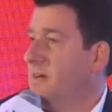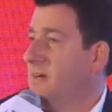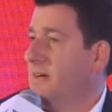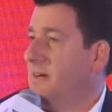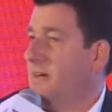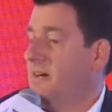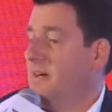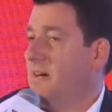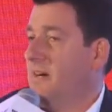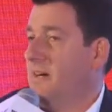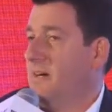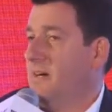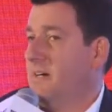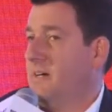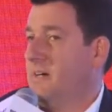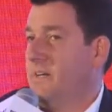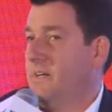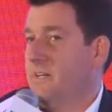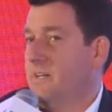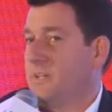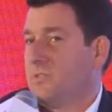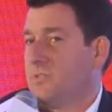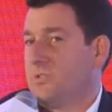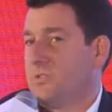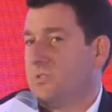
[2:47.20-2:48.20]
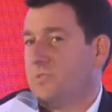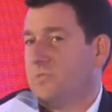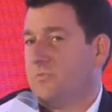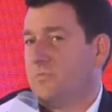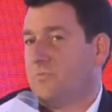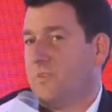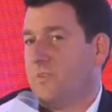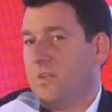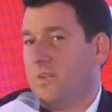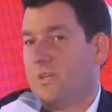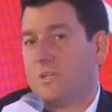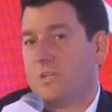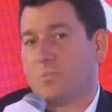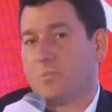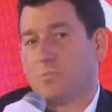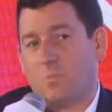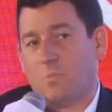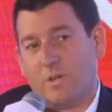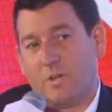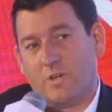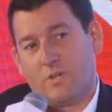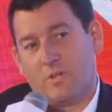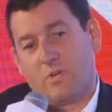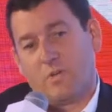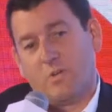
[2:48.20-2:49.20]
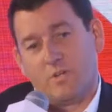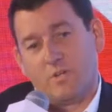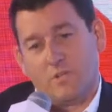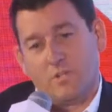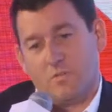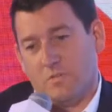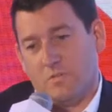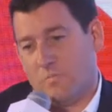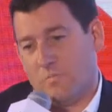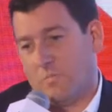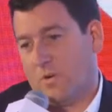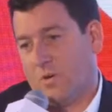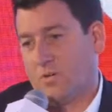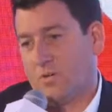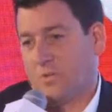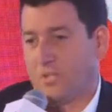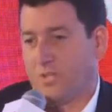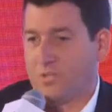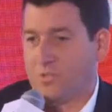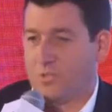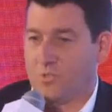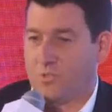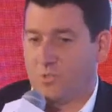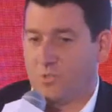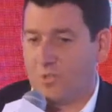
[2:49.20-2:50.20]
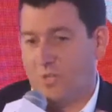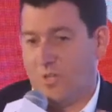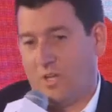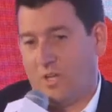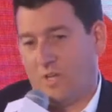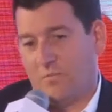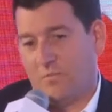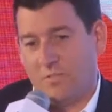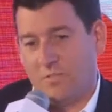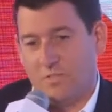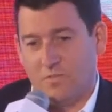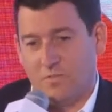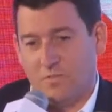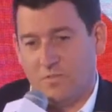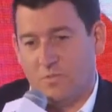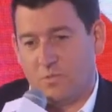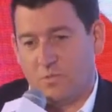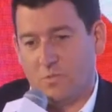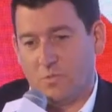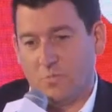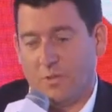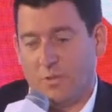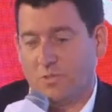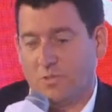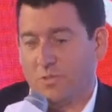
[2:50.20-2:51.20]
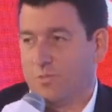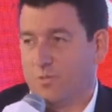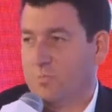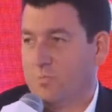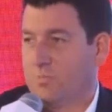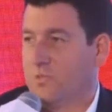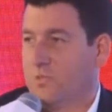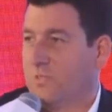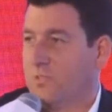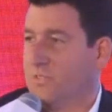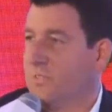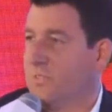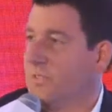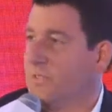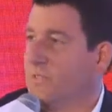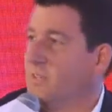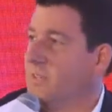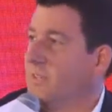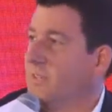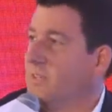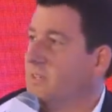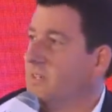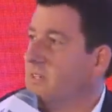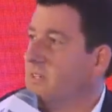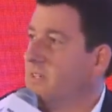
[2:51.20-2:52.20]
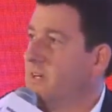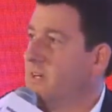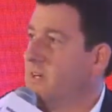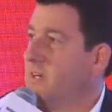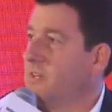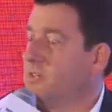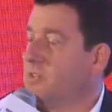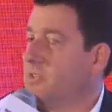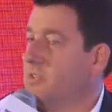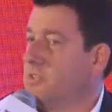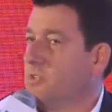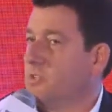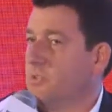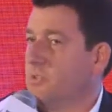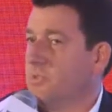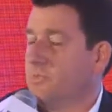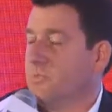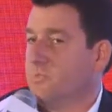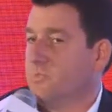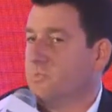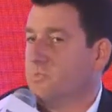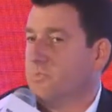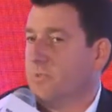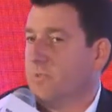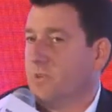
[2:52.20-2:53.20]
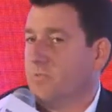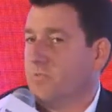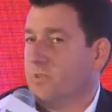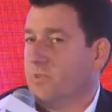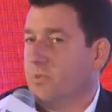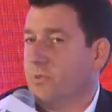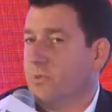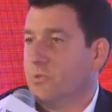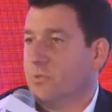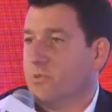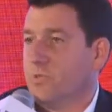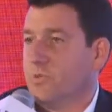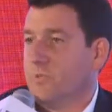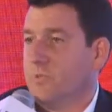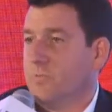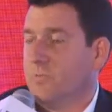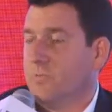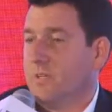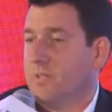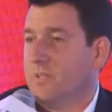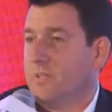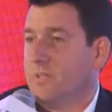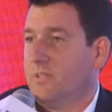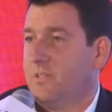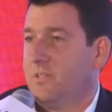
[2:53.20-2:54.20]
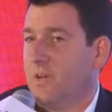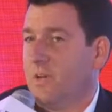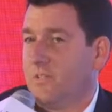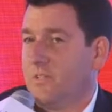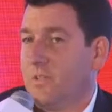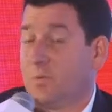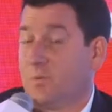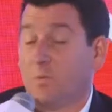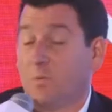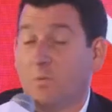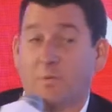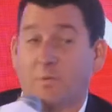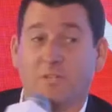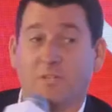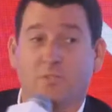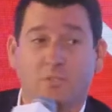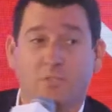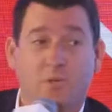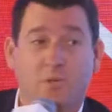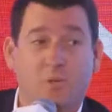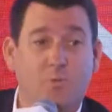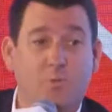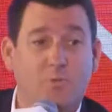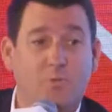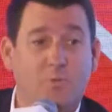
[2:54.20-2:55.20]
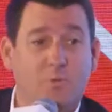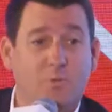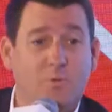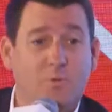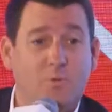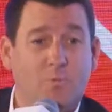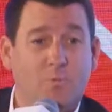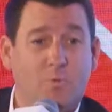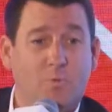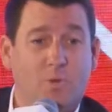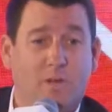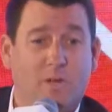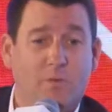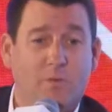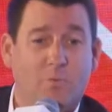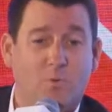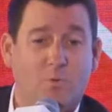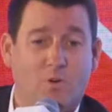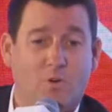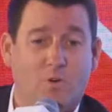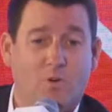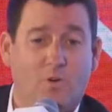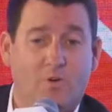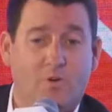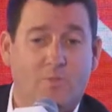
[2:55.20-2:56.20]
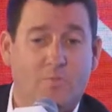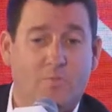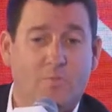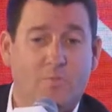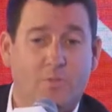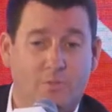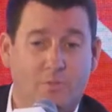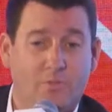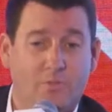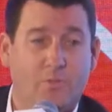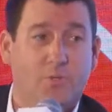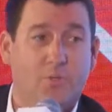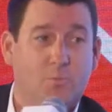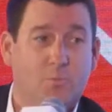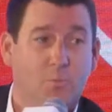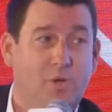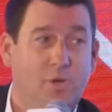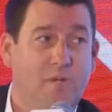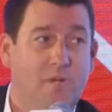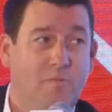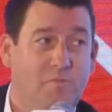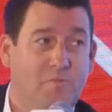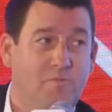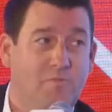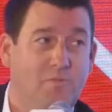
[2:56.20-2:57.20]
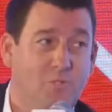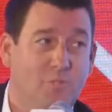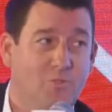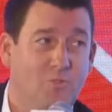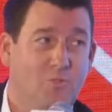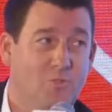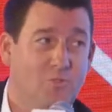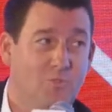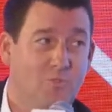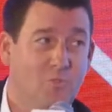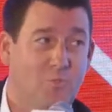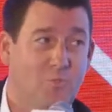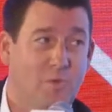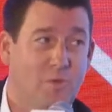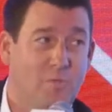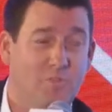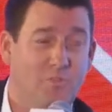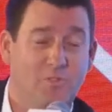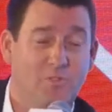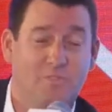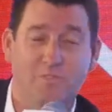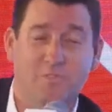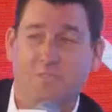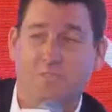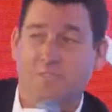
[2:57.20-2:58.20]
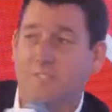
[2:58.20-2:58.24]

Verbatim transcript: Uh, and it's funny because when I go to different markets, they're kind of in different spectrums in the kind of digital revolution. But you know, I think we're about to go through what I call the third wave of digital disruption.